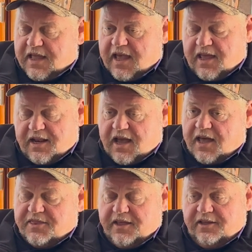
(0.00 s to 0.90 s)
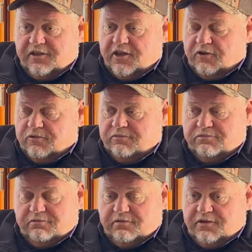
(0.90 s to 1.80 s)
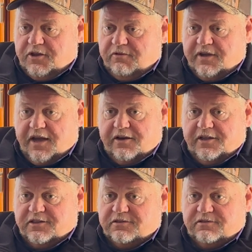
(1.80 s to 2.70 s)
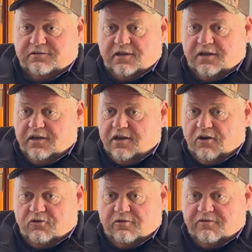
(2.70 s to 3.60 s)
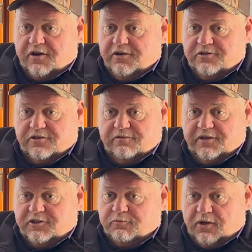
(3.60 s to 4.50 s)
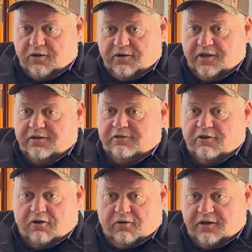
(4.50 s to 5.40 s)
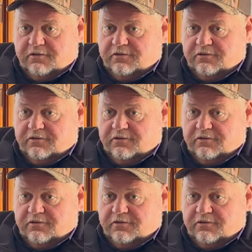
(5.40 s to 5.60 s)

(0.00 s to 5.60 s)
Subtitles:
And I think Newton County is on the verge of exploding, growing.